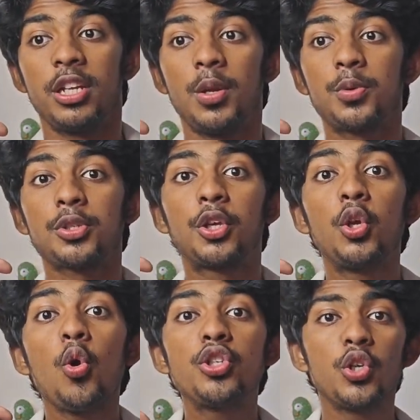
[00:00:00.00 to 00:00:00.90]
it was a
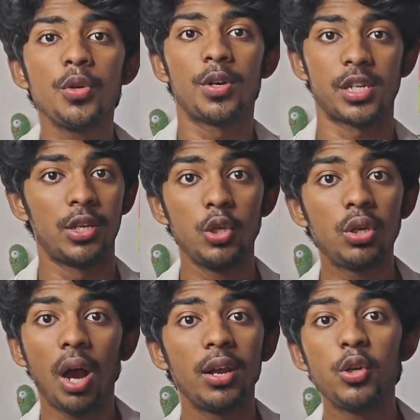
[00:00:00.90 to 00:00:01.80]
huge universe.
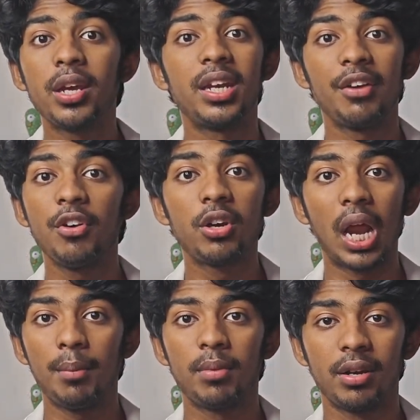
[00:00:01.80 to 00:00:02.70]
You can never
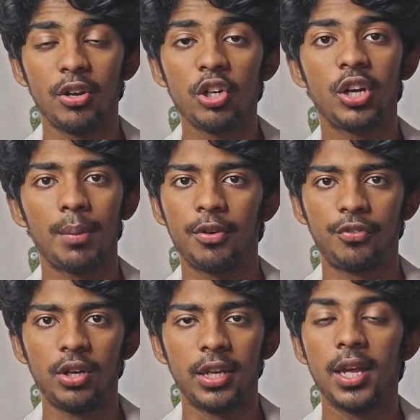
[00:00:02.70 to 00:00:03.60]
learn grammar
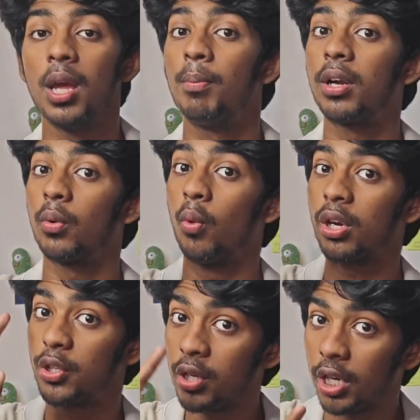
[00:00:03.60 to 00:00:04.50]
fully. But
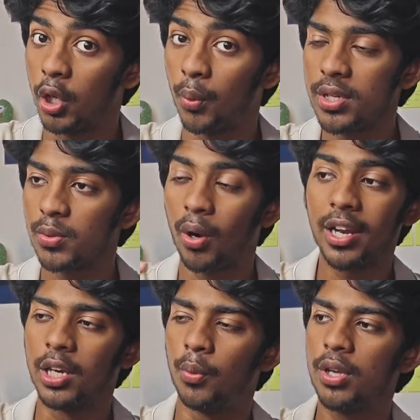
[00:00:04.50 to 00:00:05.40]
what you can do is, what
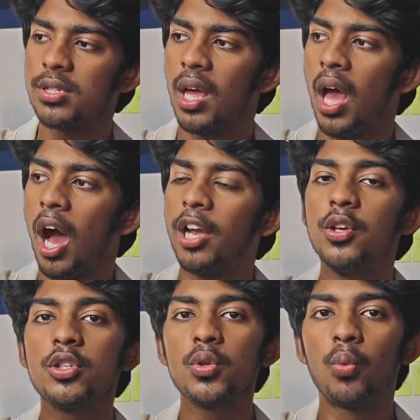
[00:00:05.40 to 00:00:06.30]
I did was, I
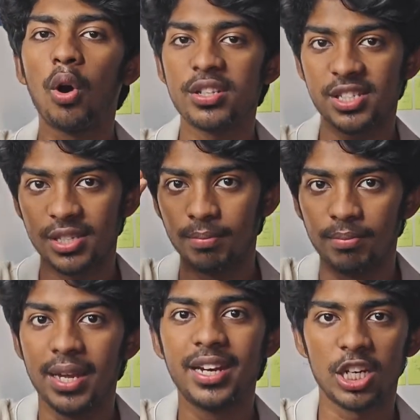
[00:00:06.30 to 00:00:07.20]
used to watch
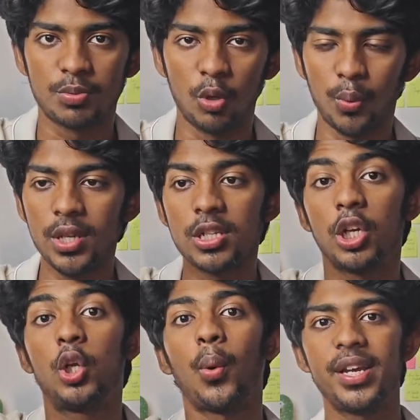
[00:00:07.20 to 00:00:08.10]
some English
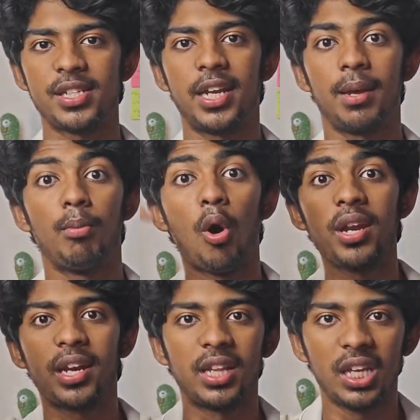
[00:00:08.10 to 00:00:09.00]
movies twice a day,
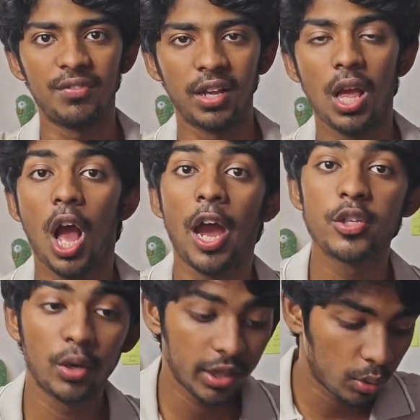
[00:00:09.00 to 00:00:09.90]
morning and the evening. I
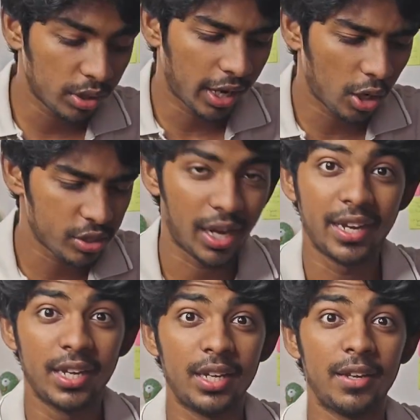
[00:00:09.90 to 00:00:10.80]
used to write down dialogues
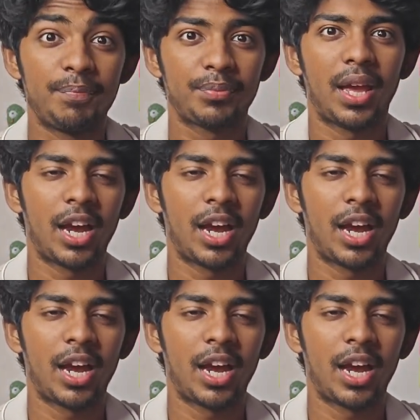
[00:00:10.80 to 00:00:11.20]
I